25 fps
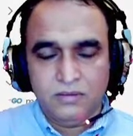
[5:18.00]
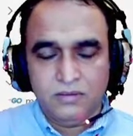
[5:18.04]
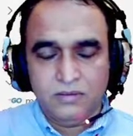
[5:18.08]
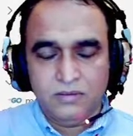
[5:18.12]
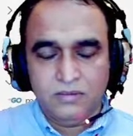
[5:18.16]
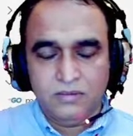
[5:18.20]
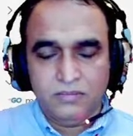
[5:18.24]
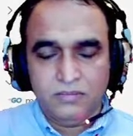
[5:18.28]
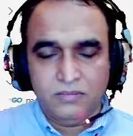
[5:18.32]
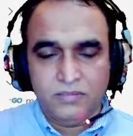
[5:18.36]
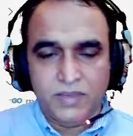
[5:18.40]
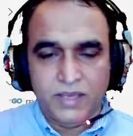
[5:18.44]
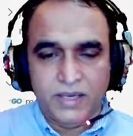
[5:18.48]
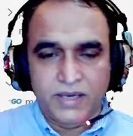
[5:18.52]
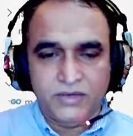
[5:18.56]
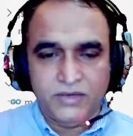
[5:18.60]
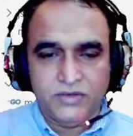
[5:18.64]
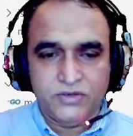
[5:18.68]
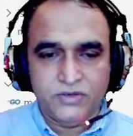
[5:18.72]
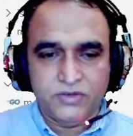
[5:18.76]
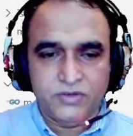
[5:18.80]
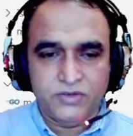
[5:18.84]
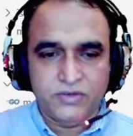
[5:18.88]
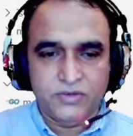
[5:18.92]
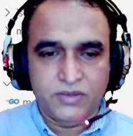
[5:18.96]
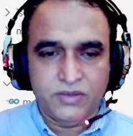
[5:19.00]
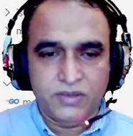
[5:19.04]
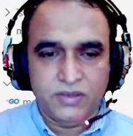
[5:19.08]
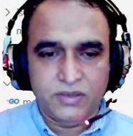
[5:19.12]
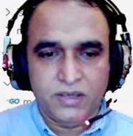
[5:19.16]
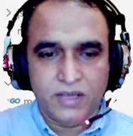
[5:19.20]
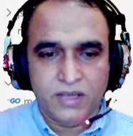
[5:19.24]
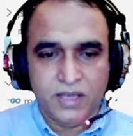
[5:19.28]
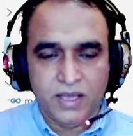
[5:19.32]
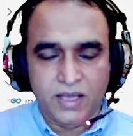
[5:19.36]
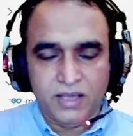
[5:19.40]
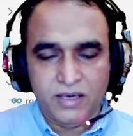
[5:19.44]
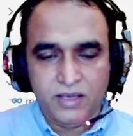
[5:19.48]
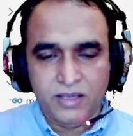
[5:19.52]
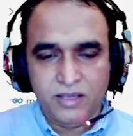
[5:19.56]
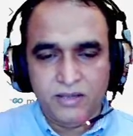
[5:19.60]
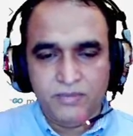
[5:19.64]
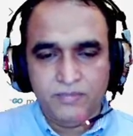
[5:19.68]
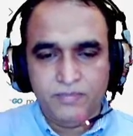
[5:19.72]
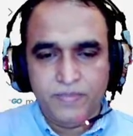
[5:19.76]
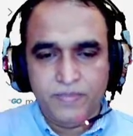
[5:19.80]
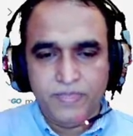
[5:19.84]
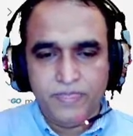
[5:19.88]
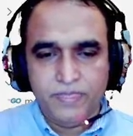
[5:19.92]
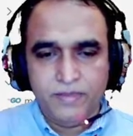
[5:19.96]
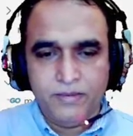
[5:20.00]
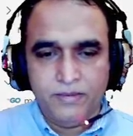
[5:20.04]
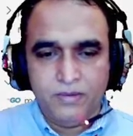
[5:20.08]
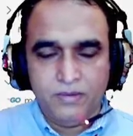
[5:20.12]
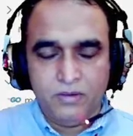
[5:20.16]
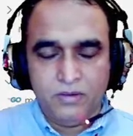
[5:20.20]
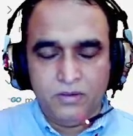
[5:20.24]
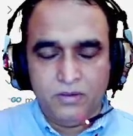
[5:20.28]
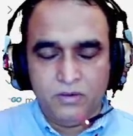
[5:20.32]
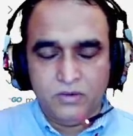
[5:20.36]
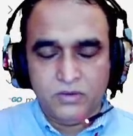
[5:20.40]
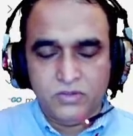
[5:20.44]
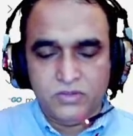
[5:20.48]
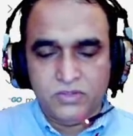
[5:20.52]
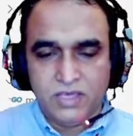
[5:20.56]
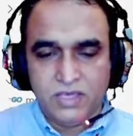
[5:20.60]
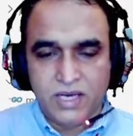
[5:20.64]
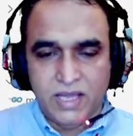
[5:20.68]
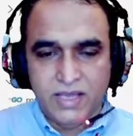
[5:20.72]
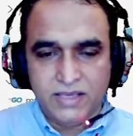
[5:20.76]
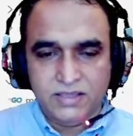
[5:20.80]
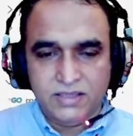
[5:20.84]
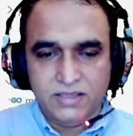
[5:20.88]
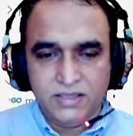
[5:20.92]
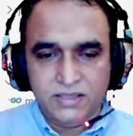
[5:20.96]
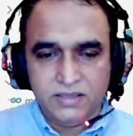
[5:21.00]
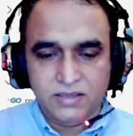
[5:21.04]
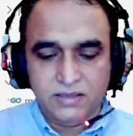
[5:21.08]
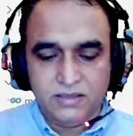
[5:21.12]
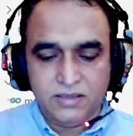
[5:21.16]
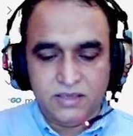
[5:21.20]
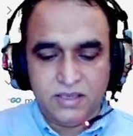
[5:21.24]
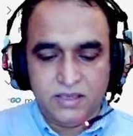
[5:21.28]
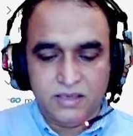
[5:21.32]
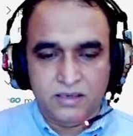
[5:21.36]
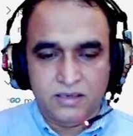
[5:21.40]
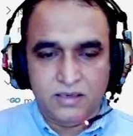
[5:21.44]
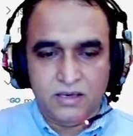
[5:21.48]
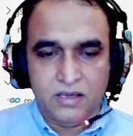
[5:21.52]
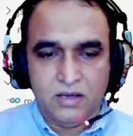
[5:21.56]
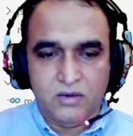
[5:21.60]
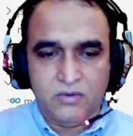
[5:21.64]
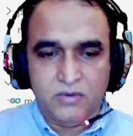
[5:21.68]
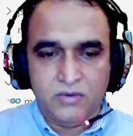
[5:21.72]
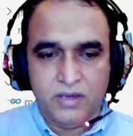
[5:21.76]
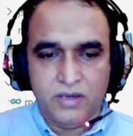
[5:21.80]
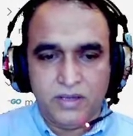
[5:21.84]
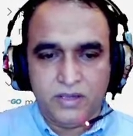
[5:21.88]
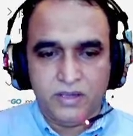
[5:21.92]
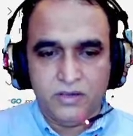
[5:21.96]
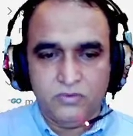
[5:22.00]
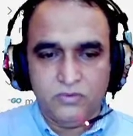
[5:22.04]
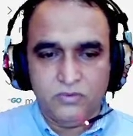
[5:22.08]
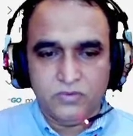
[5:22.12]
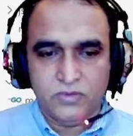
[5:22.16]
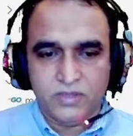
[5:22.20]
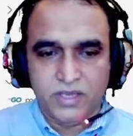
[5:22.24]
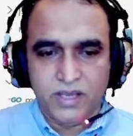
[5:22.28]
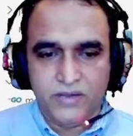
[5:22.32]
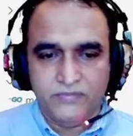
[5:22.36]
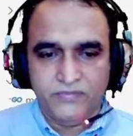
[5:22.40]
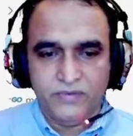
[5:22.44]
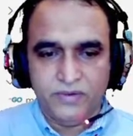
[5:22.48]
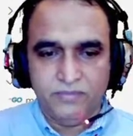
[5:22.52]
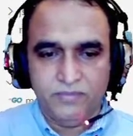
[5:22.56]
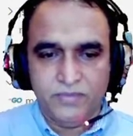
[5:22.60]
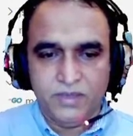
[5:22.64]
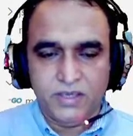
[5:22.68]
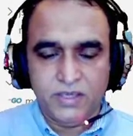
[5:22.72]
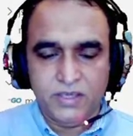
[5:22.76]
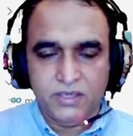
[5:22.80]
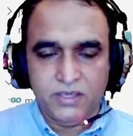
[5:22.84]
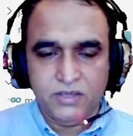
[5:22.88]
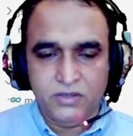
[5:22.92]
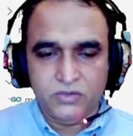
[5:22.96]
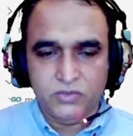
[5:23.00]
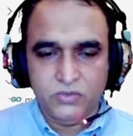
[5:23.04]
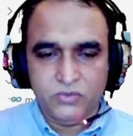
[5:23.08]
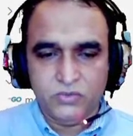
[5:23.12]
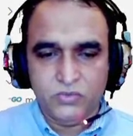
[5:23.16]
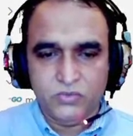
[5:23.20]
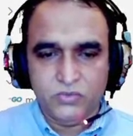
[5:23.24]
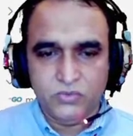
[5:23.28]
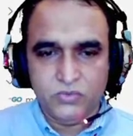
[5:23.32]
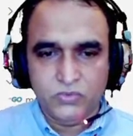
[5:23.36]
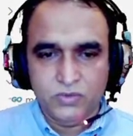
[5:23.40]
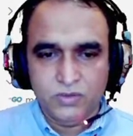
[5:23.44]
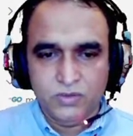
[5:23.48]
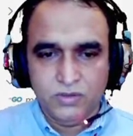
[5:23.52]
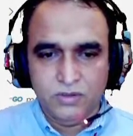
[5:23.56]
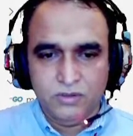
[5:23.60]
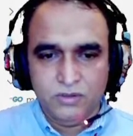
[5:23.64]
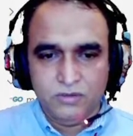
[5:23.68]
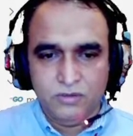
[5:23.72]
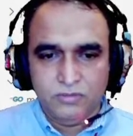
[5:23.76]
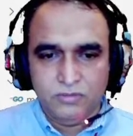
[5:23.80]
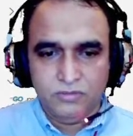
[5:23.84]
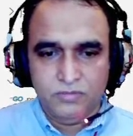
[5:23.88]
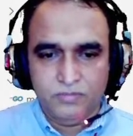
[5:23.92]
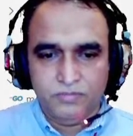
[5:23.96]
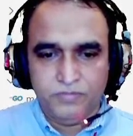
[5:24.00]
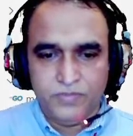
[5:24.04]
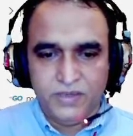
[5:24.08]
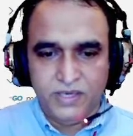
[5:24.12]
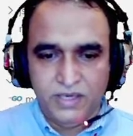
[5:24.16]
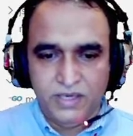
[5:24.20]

byte array or slices and now I use fmt to print